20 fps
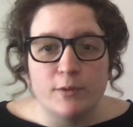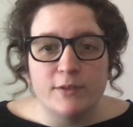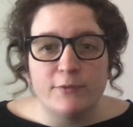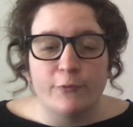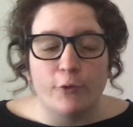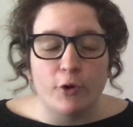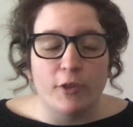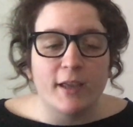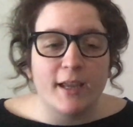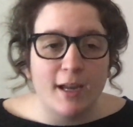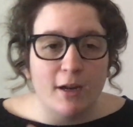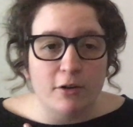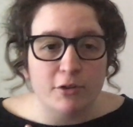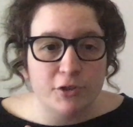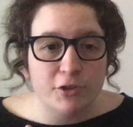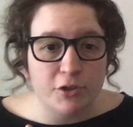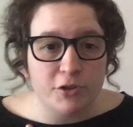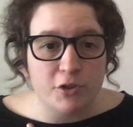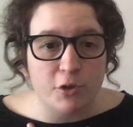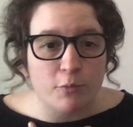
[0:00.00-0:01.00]
for the
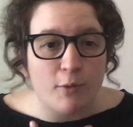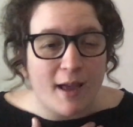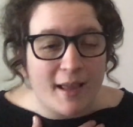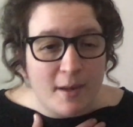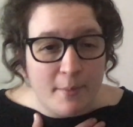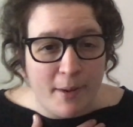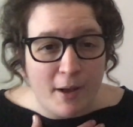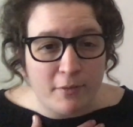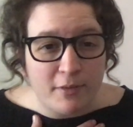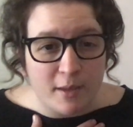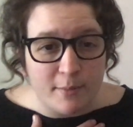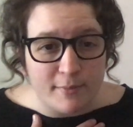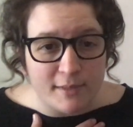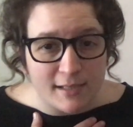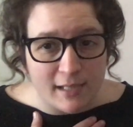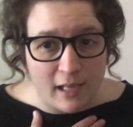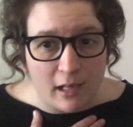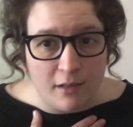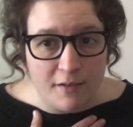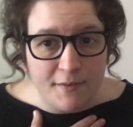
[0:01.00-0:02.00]
character to write about
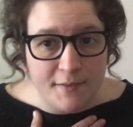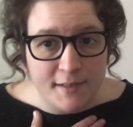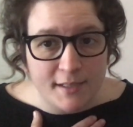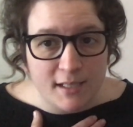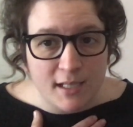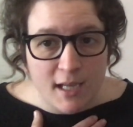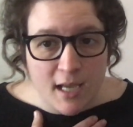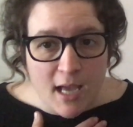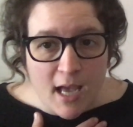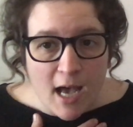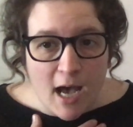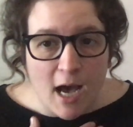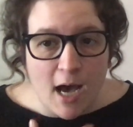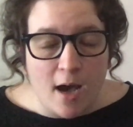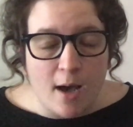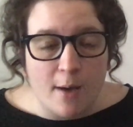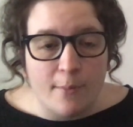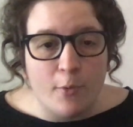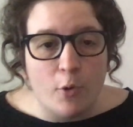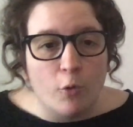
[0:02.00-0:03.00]
themselves,
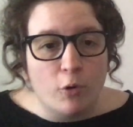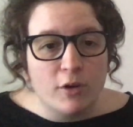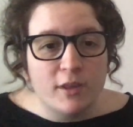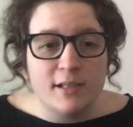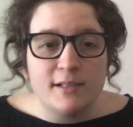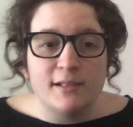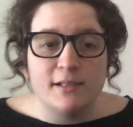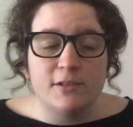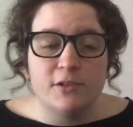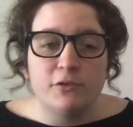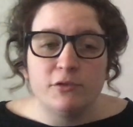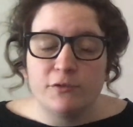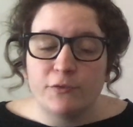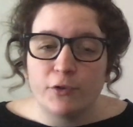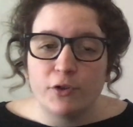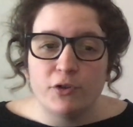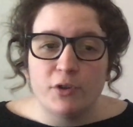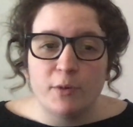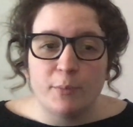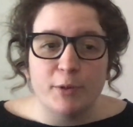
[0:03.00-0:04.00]
or this is used for
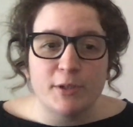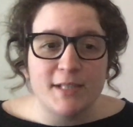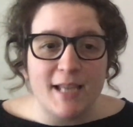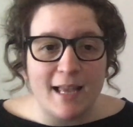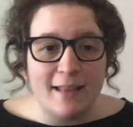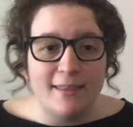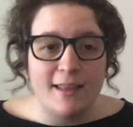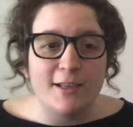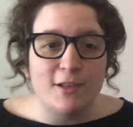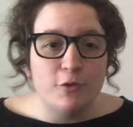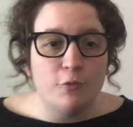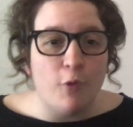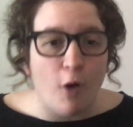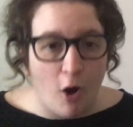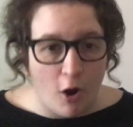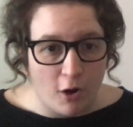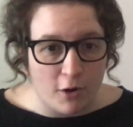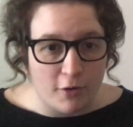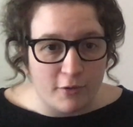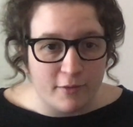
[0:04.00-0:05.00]
you to pretend that you
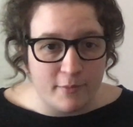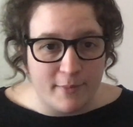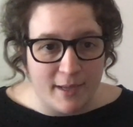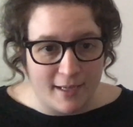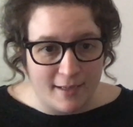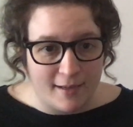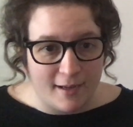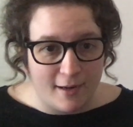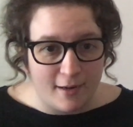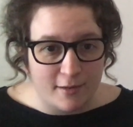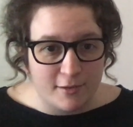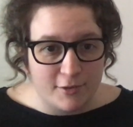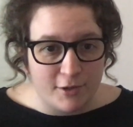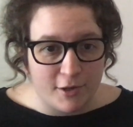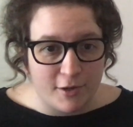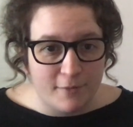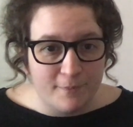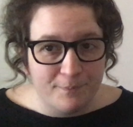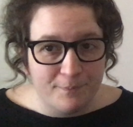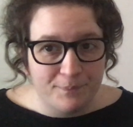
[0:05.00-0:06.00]
are the main
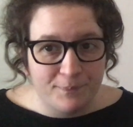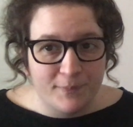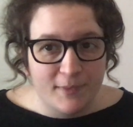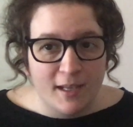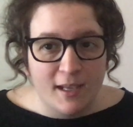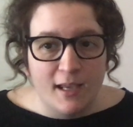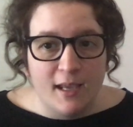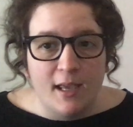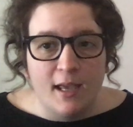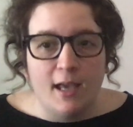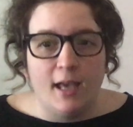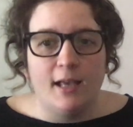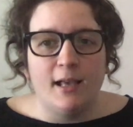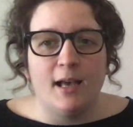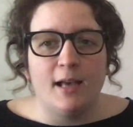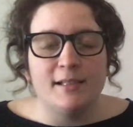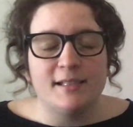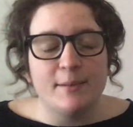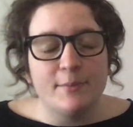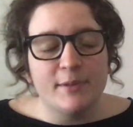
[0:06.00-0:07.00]
character.
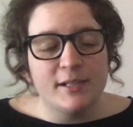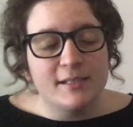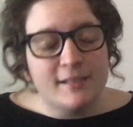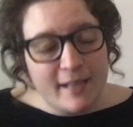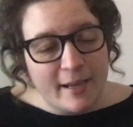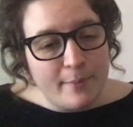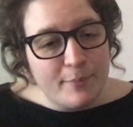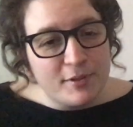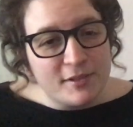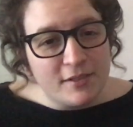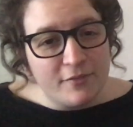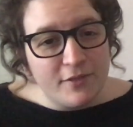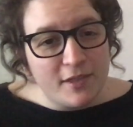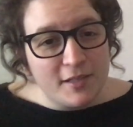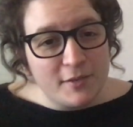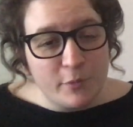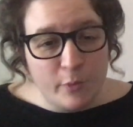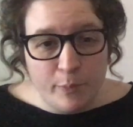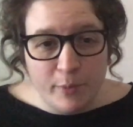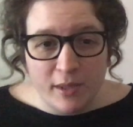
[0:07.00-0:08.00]
Some examples of
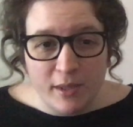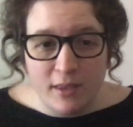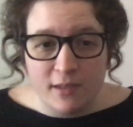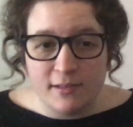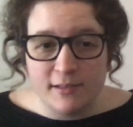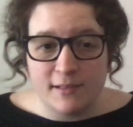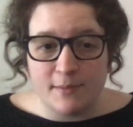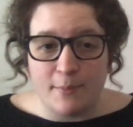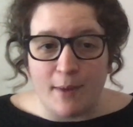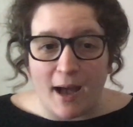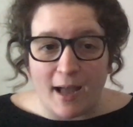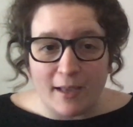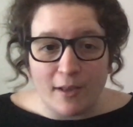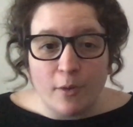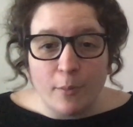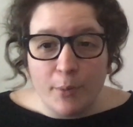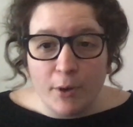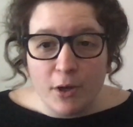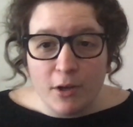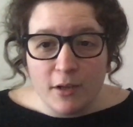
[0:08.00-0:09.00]
this would be the
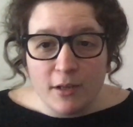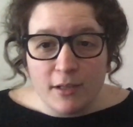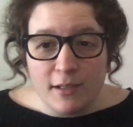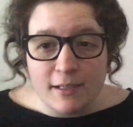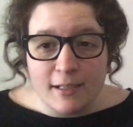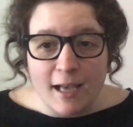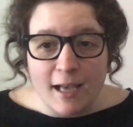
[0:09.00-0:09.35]
Smile book